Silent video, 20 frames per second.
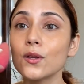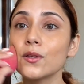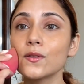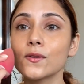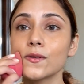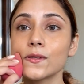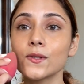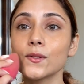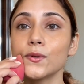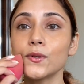
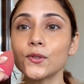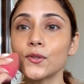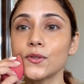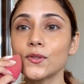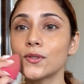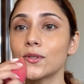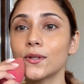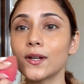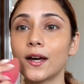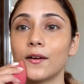So
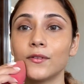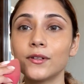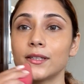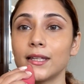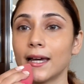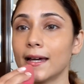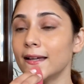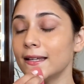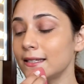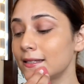just to cover
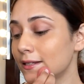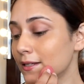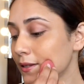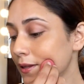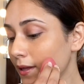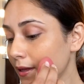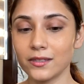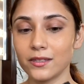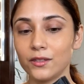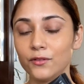that.
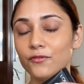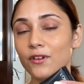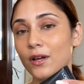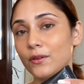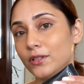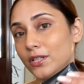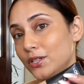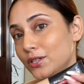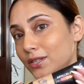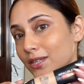So the
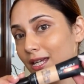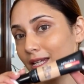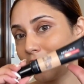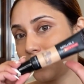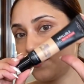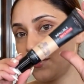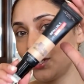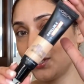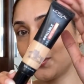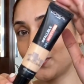foundation that
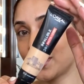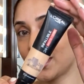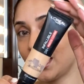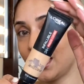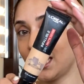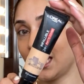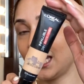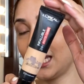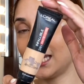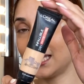I'm
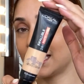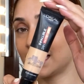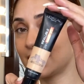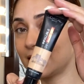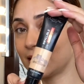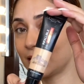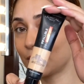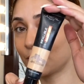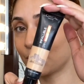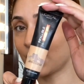using is
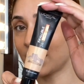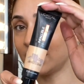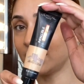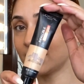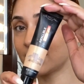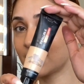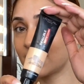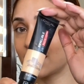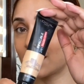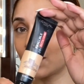this one.
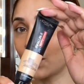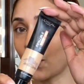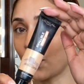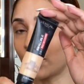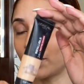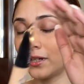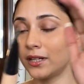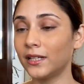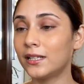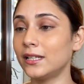This is
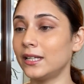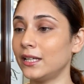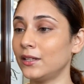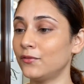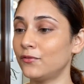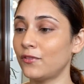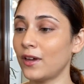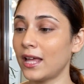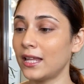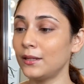L'Oreal
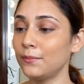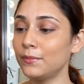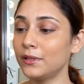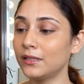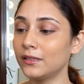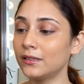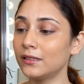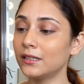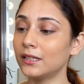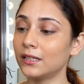
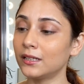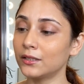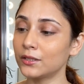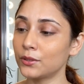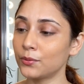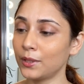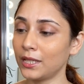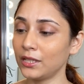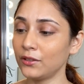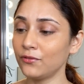Infallible
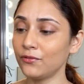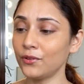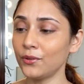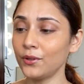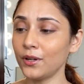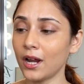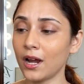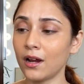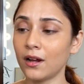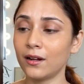
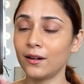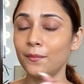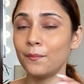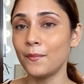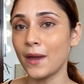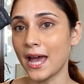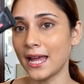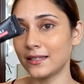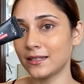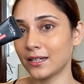24-hour
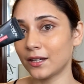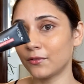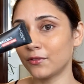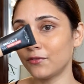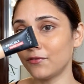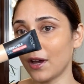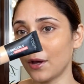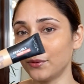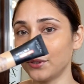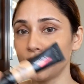matte cover
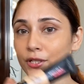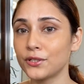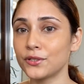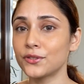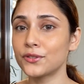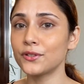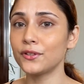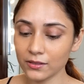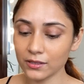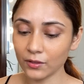foundation.
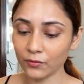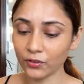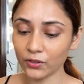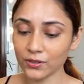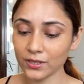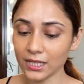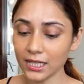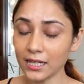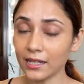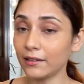So if you
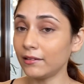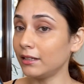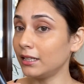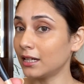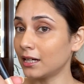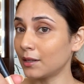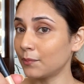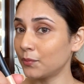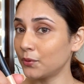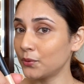see Kareena
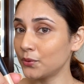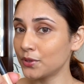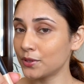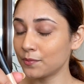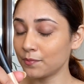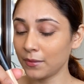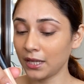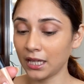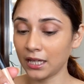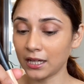Kapoor's
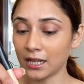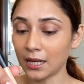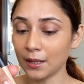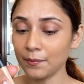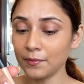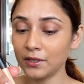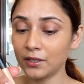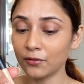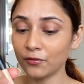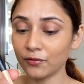
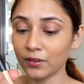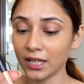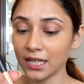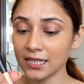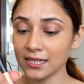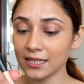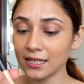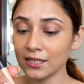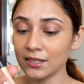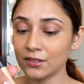makeup, the
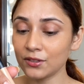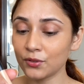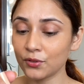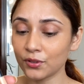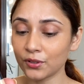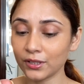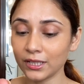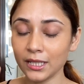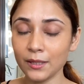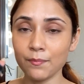face is
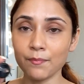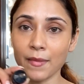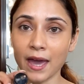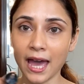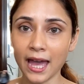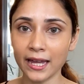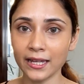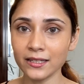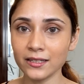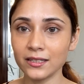really
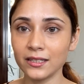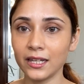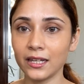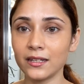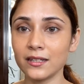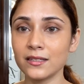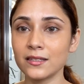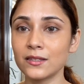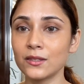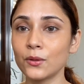matte. There
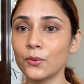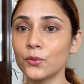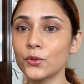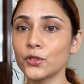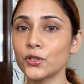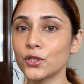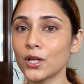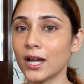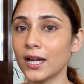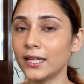is no
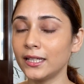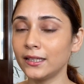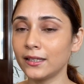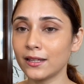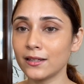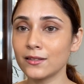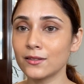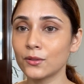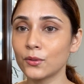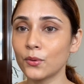shine, there
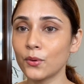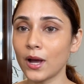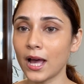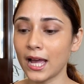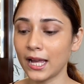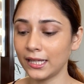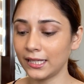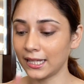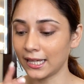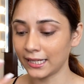is no
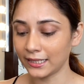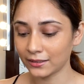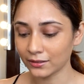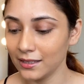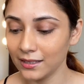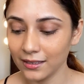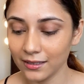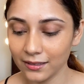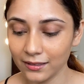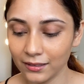
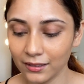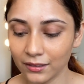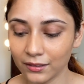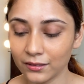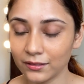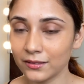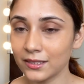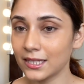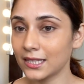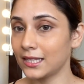highlighter.
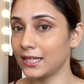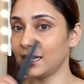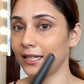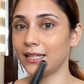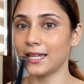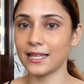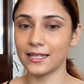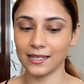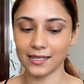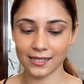The skin,
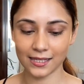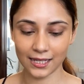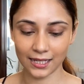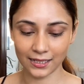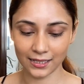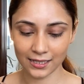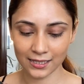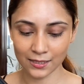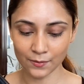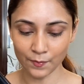as I
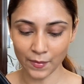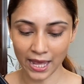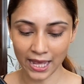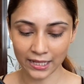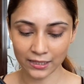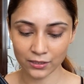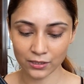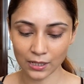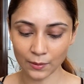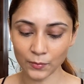said, is
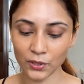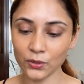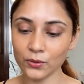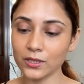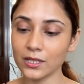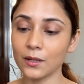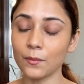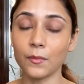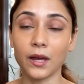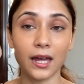matte. So I'm
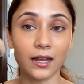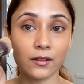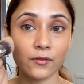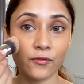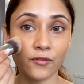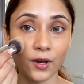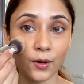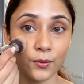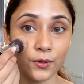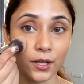using a matte
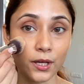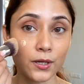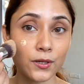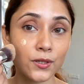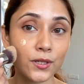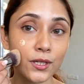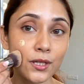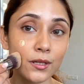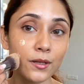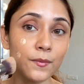
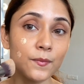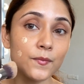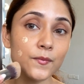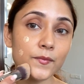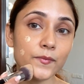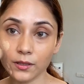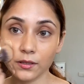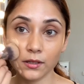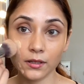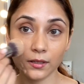foundation.
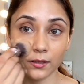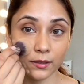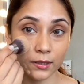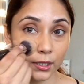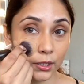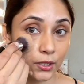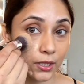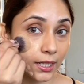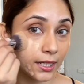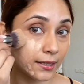The
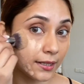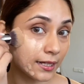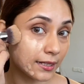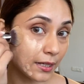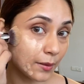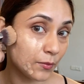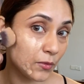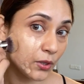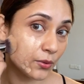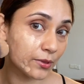shade that
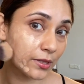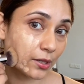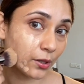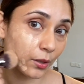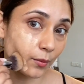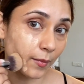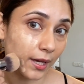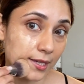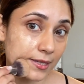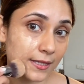I'm using
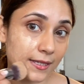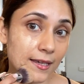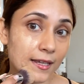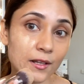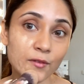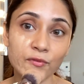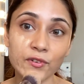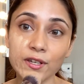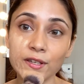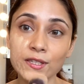on
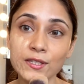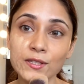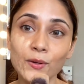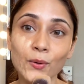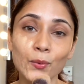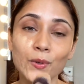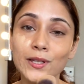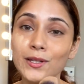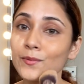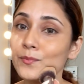myself is
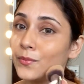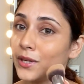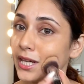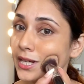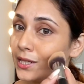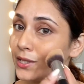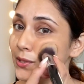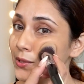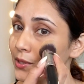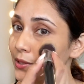Golden
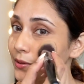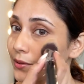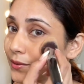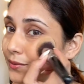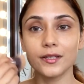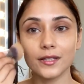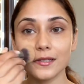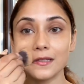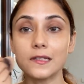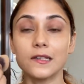Beige.
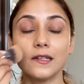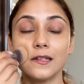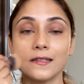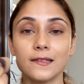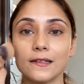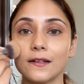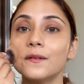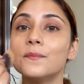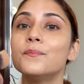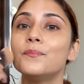This is
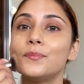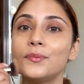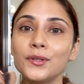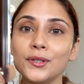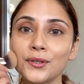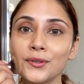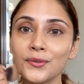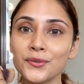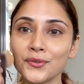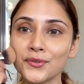a
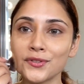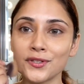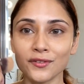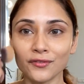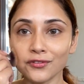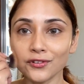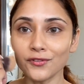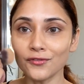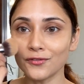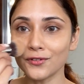
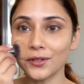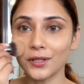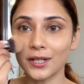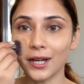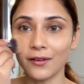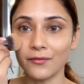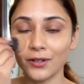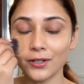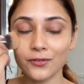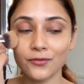beautiful full
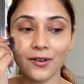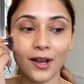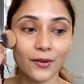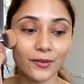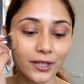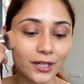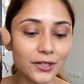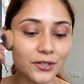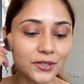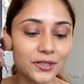coverage
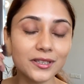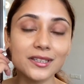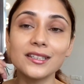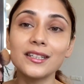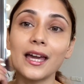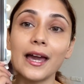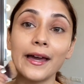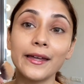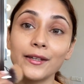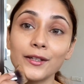foundation
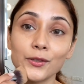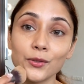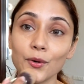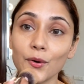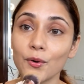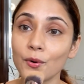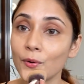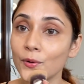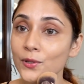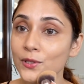and it
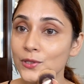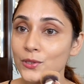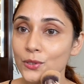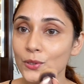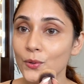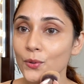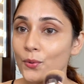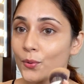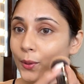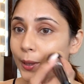
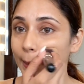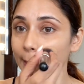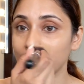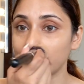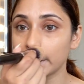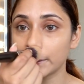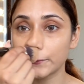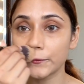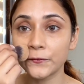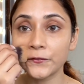also
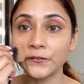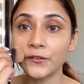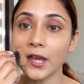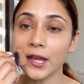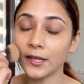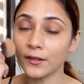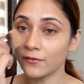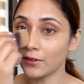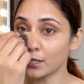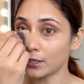is
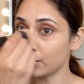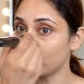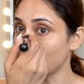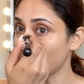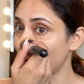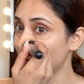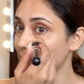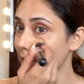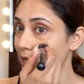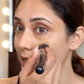very, very
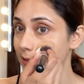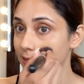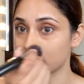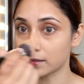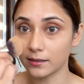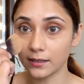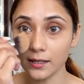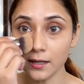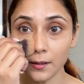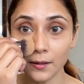long
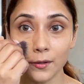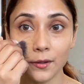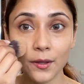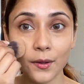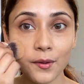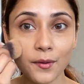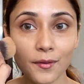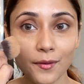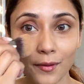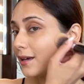lasting.
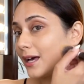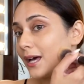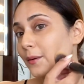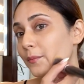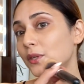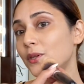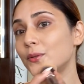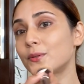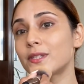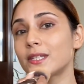I'm
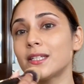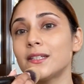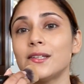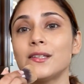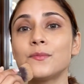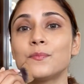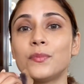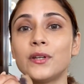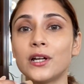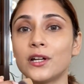using this
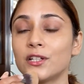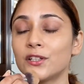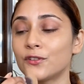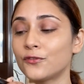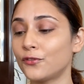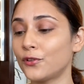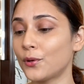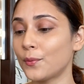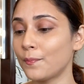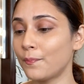brush
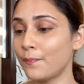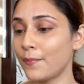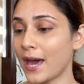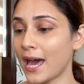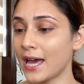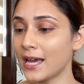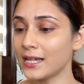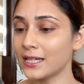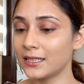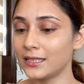from
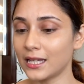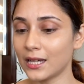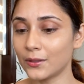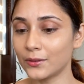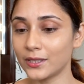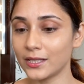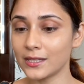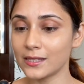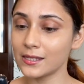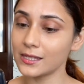PAC. Now
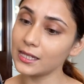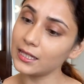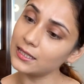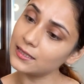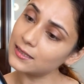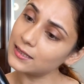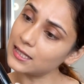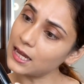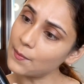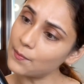this
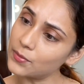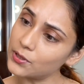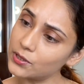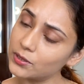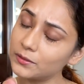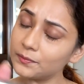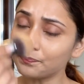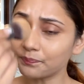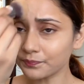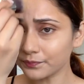is
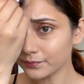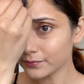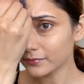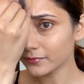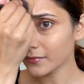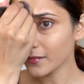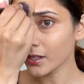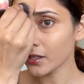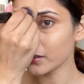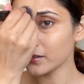number
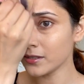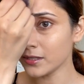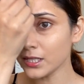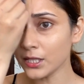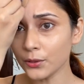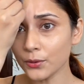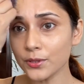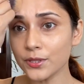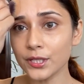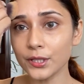
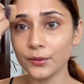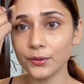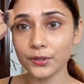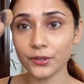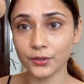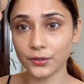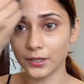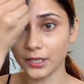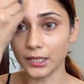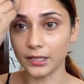
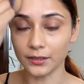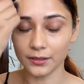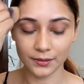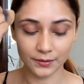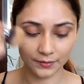003.